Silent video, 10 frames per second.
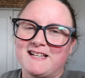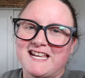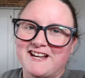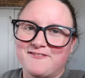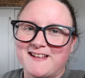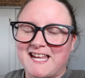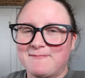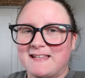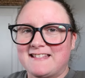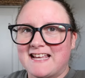to my channel. My
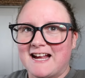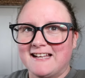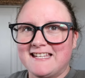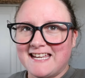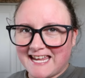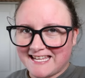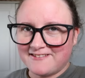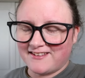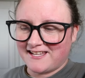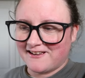name is Sarah and in today's
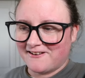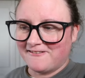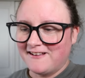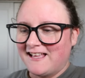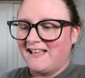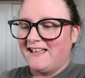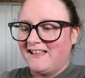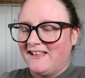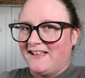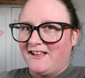video,
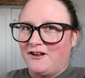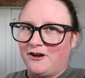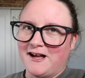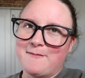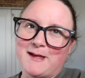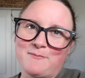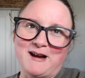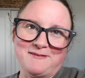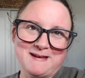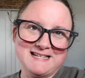I'm out of
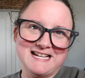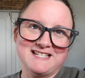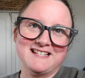breath because